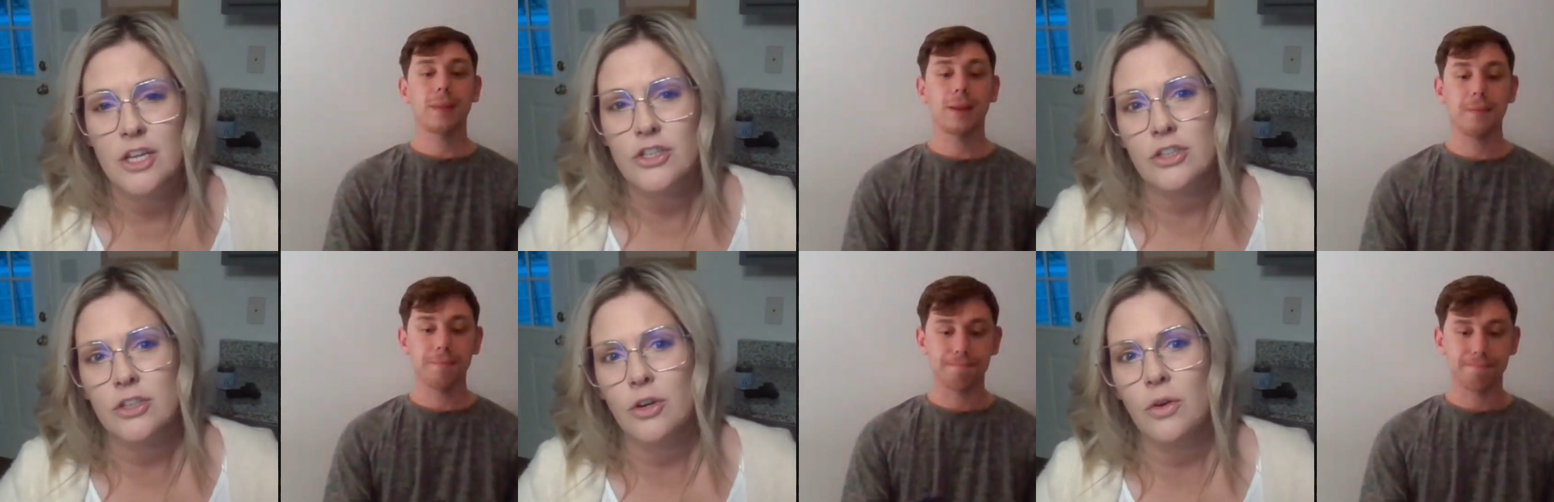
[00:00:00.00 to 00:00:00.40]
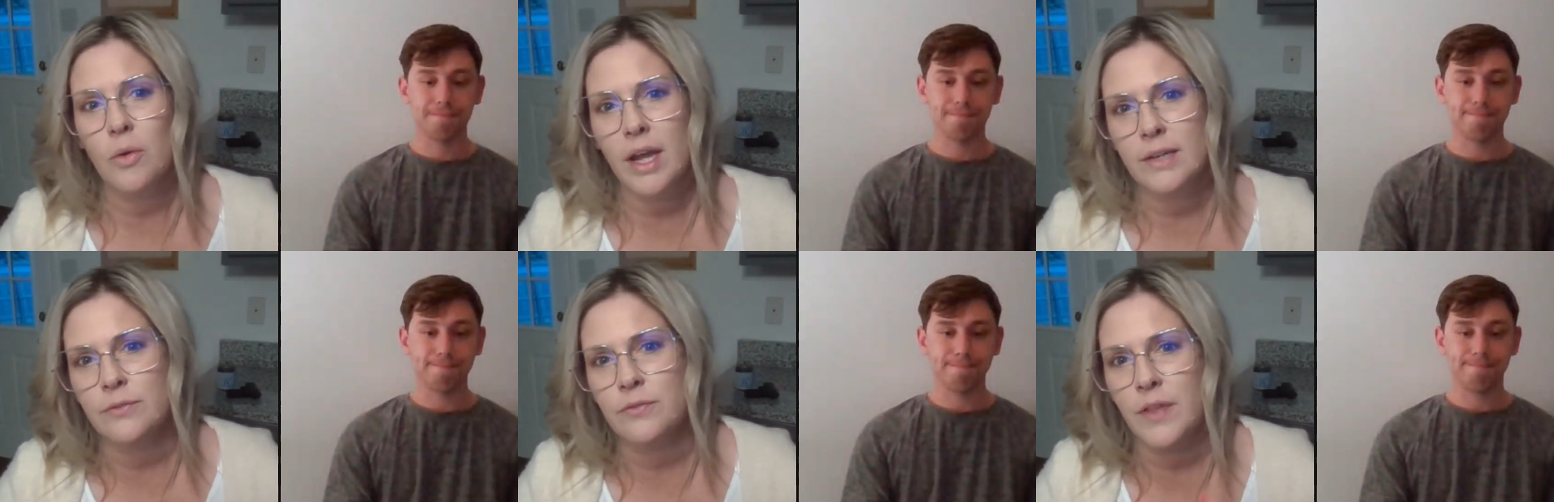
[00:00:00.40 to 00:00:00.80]
Speaker 1: So
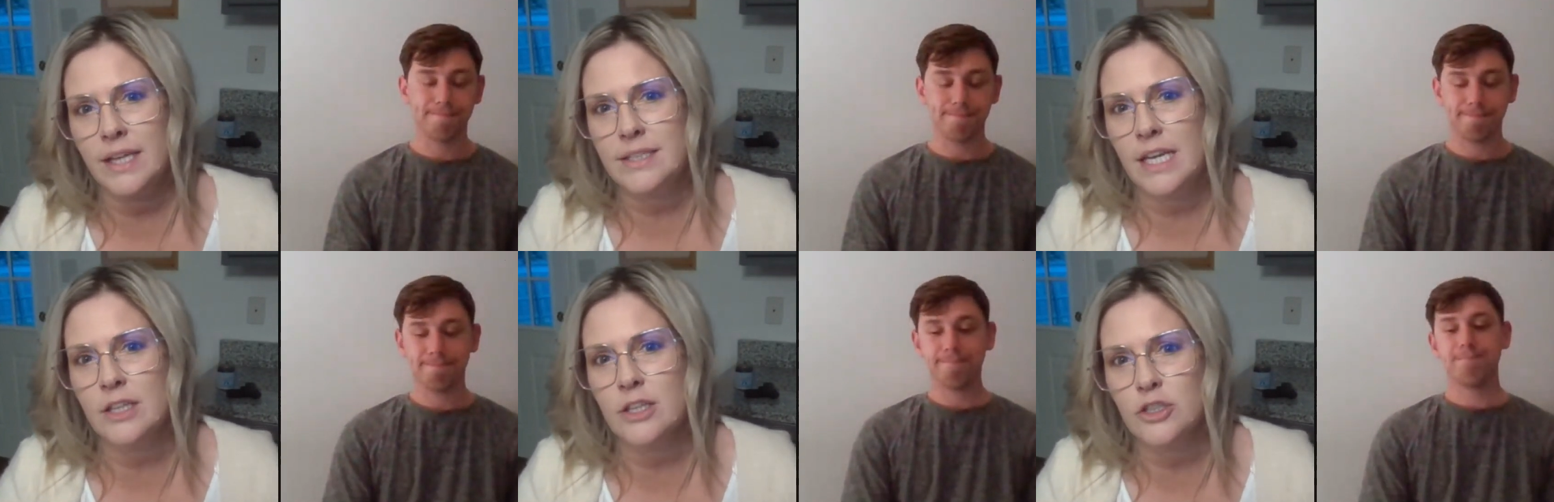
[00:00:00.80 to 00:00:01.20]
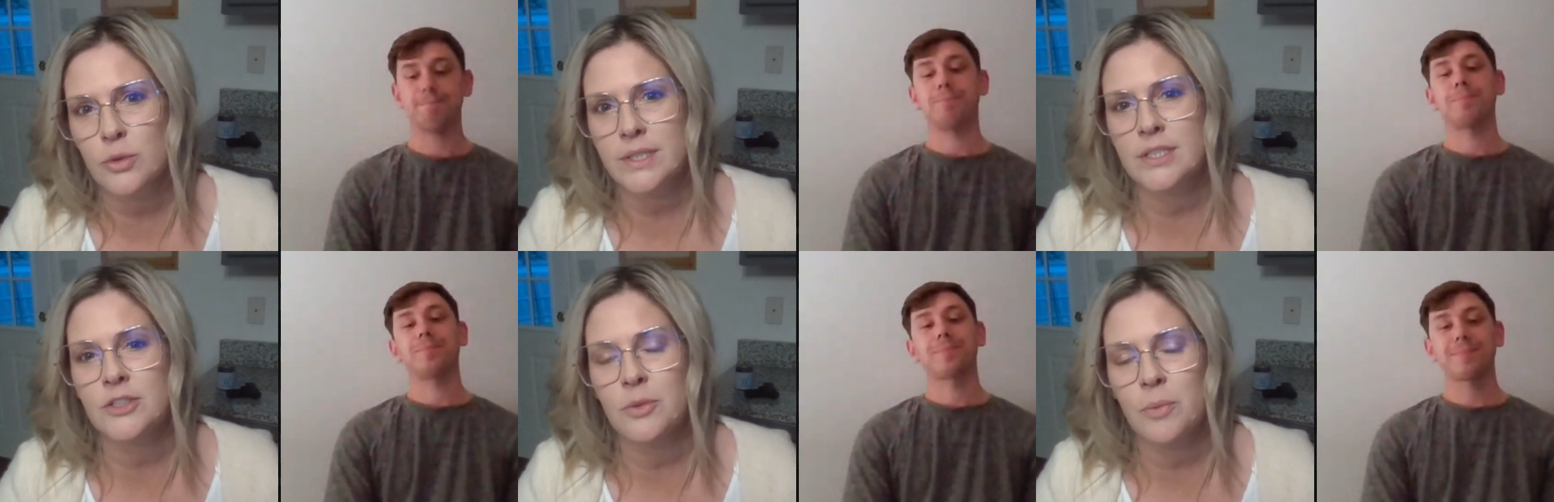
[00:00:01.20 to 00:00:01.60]
if they take the
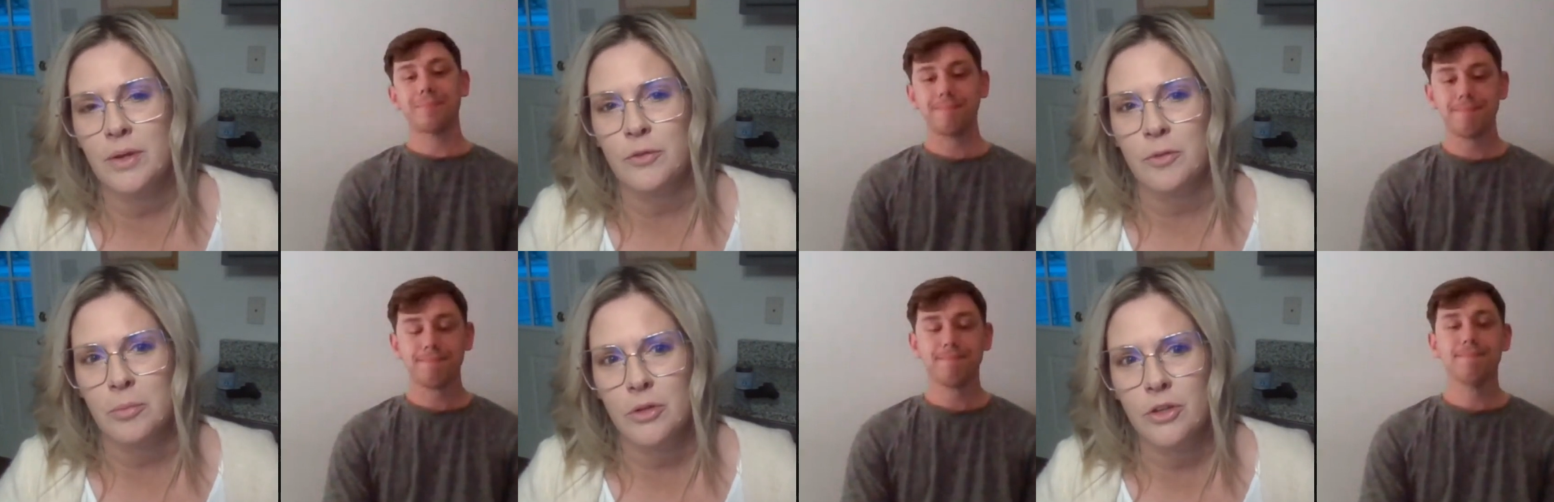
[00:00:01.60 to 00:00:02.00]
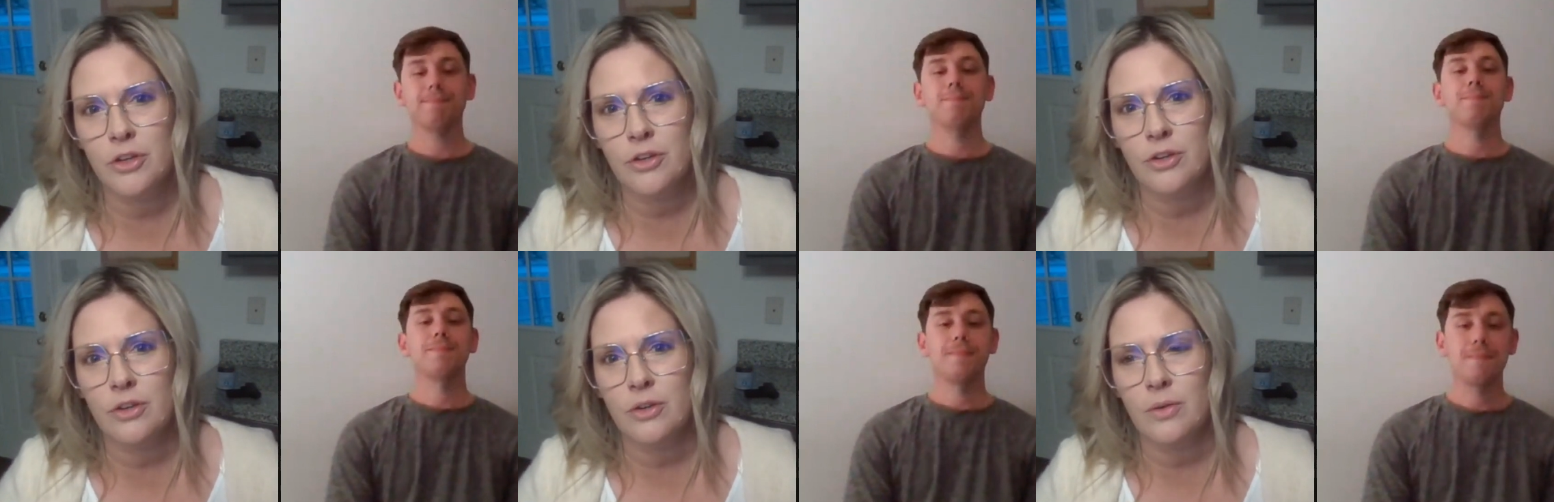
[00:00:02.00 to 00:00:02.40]
choices away from
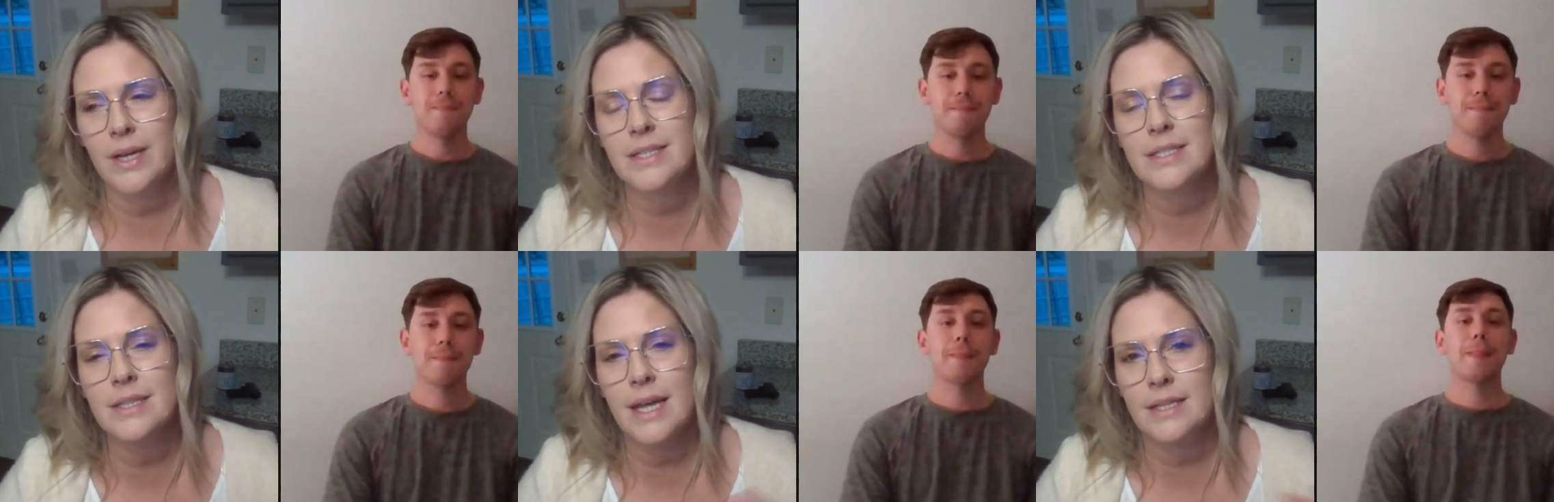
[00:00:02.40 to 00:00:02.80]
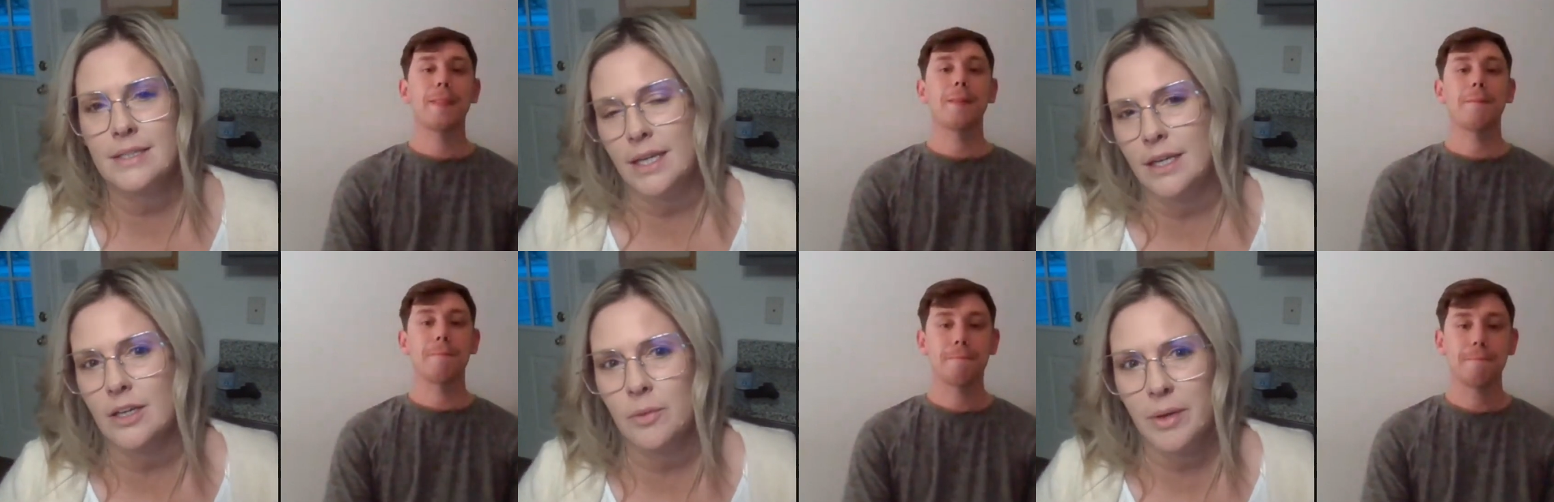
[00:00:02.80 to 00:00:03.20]
you, isn't that
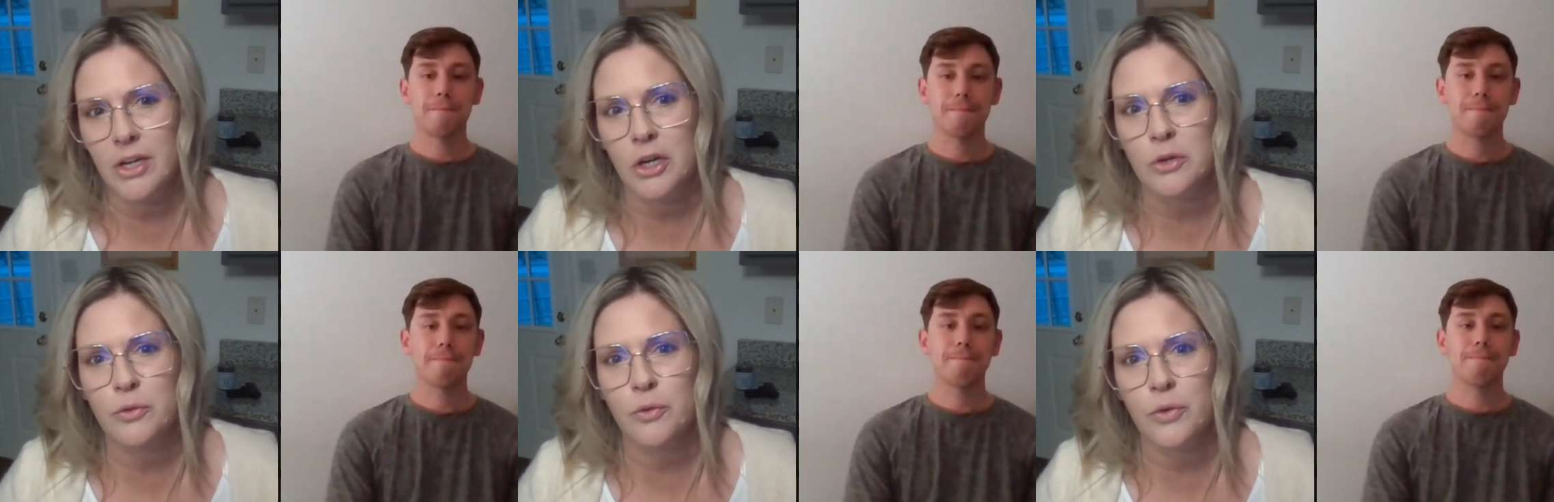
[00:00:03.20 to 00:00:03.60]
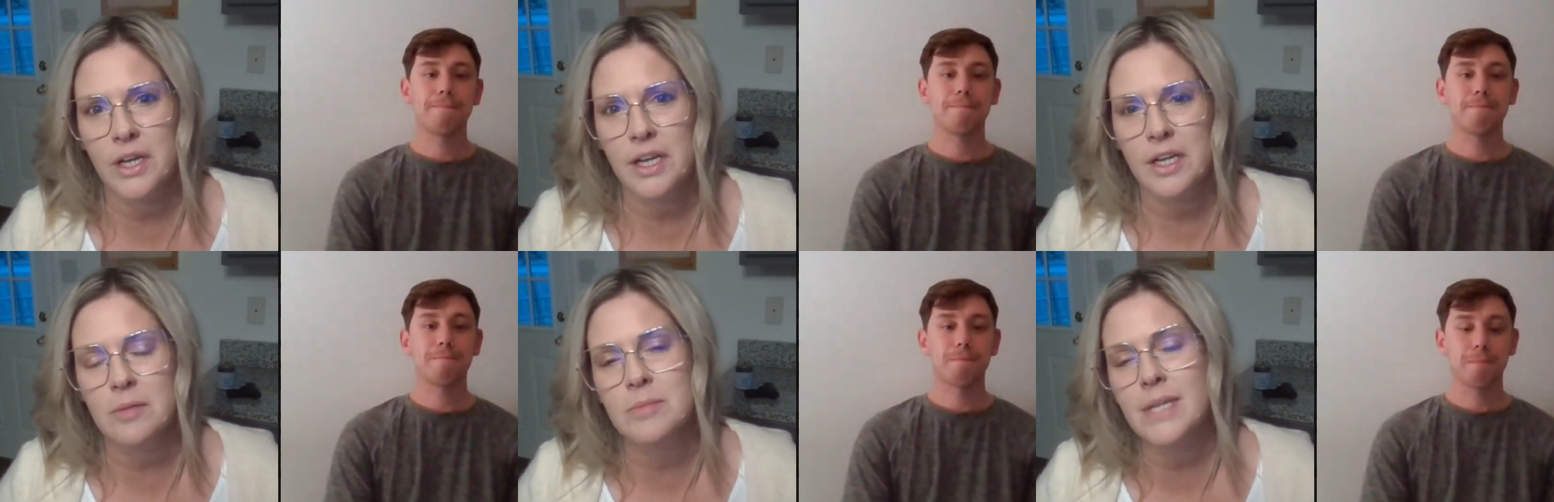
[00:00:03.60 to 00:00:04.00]
taking away our freedoms?